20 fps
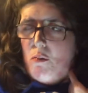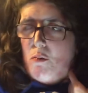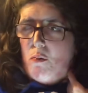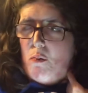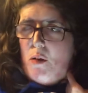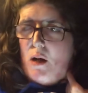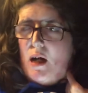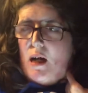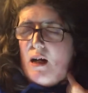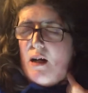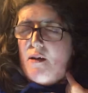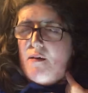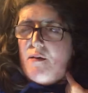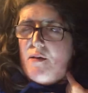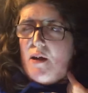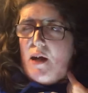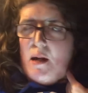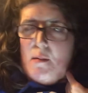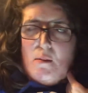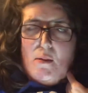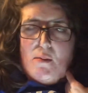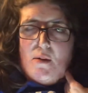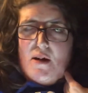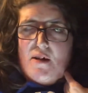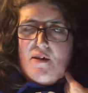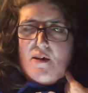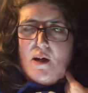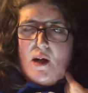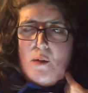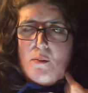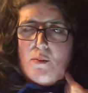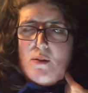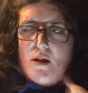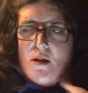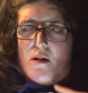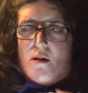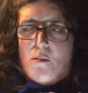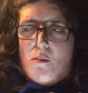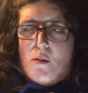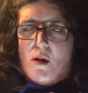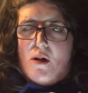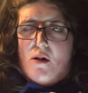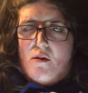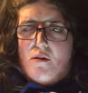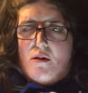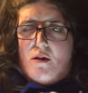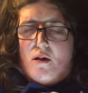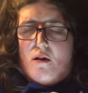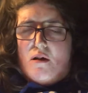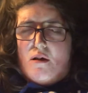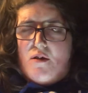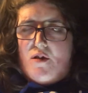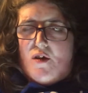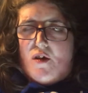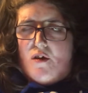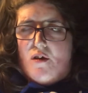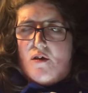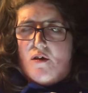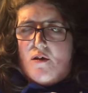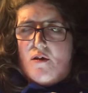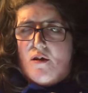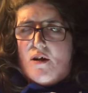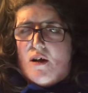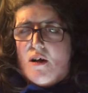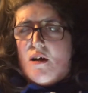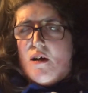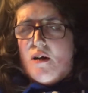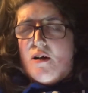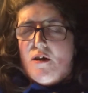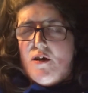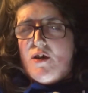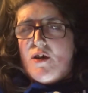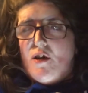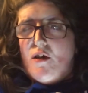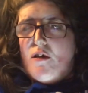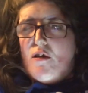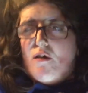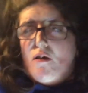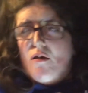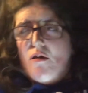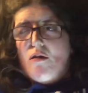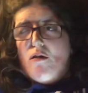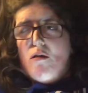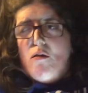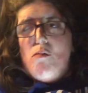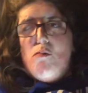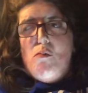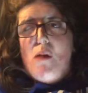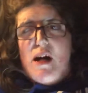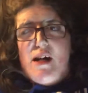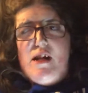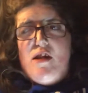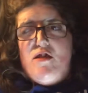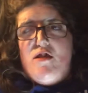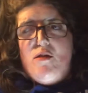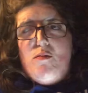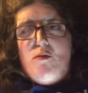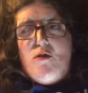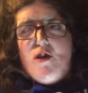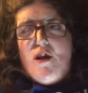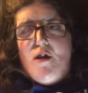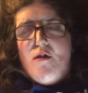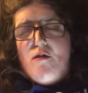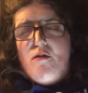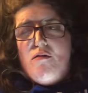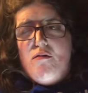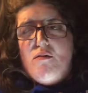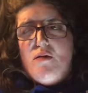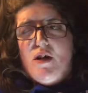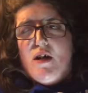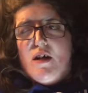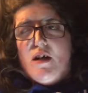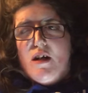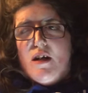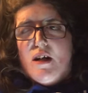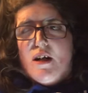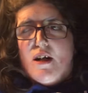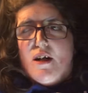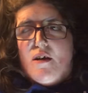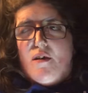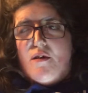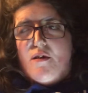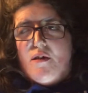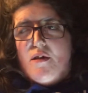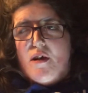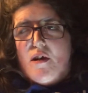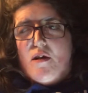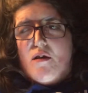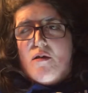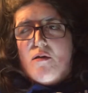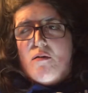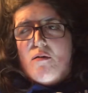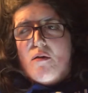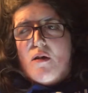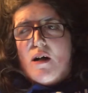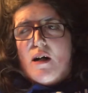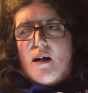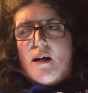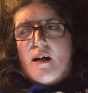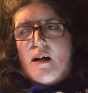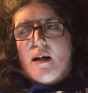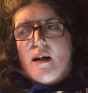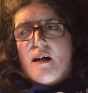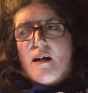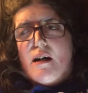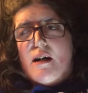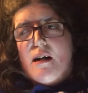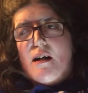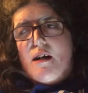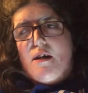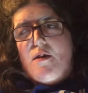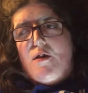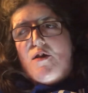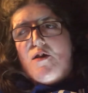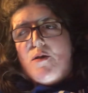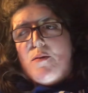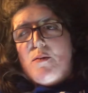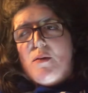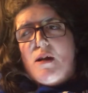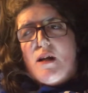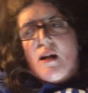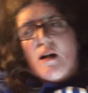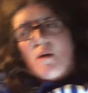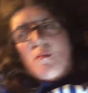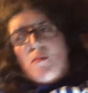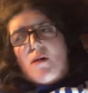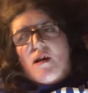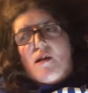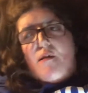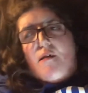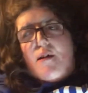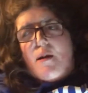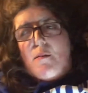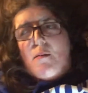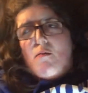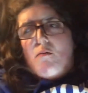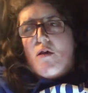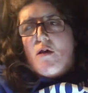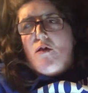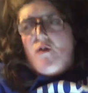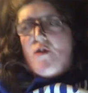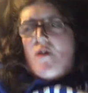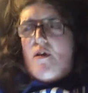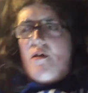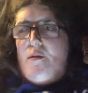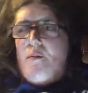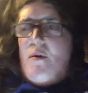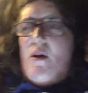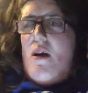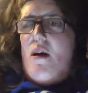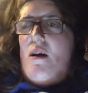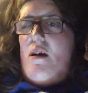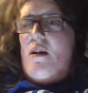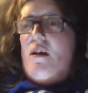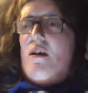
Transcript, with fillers: but I'm about to upload Mario Kart Tour to my YouTube channel so uh, it should be up by the time I watch this vlog